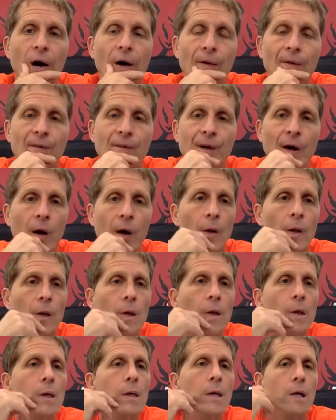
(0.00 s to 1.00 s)
until
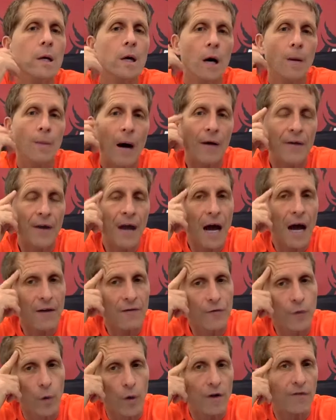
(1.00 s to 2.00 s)
about
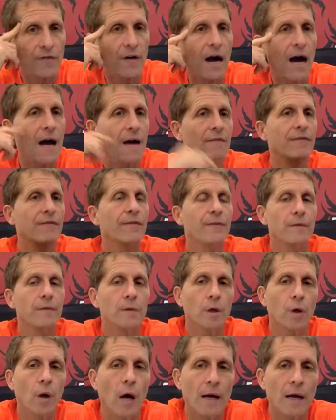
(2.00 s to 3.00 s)
9:45,
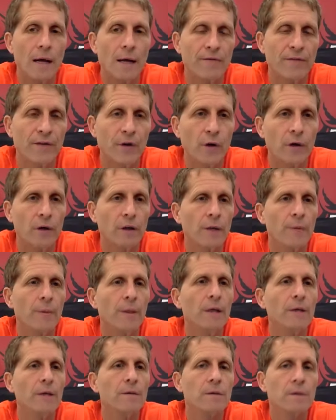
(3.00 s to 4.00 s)
you know, I had very
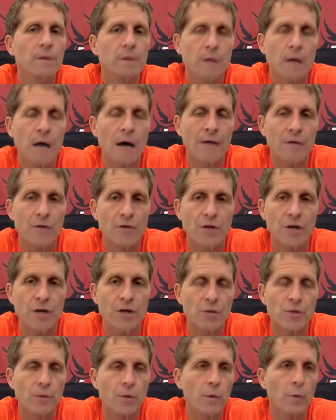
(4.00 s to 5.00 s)
limited
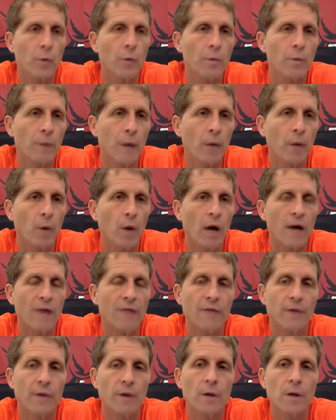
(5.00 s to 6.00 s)
conversation with my
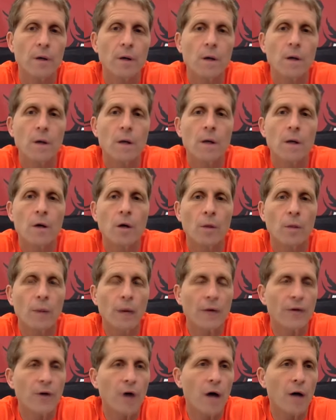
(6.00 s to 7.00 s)
wife or
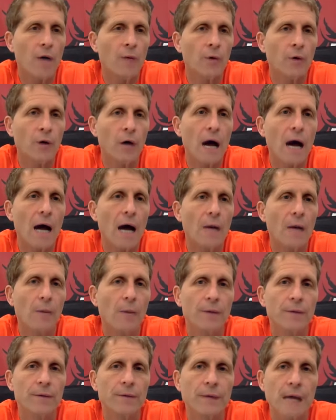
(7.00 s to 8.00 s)
my daughter, Mariah,
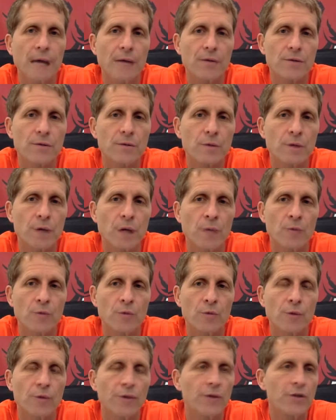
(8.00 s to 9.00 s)
but that comes
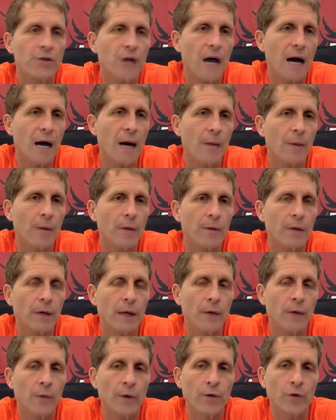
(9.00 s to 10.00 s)
with the job,
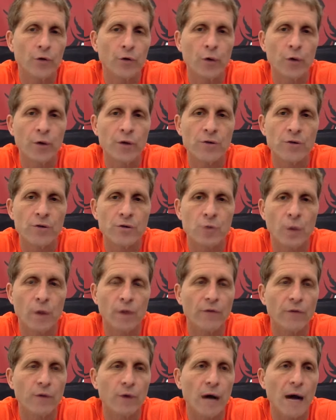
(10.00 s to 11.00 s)
and recruiting's
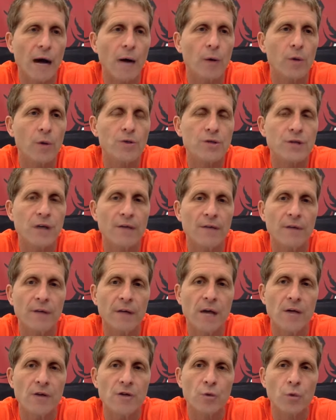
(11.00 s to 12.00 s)
24 hours, 7
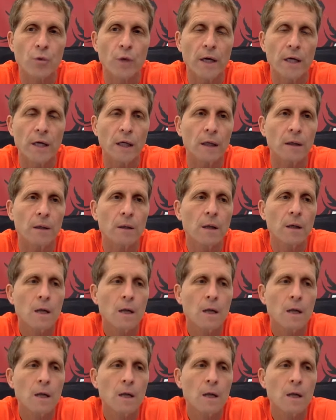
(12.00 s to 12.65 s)
days a week. And,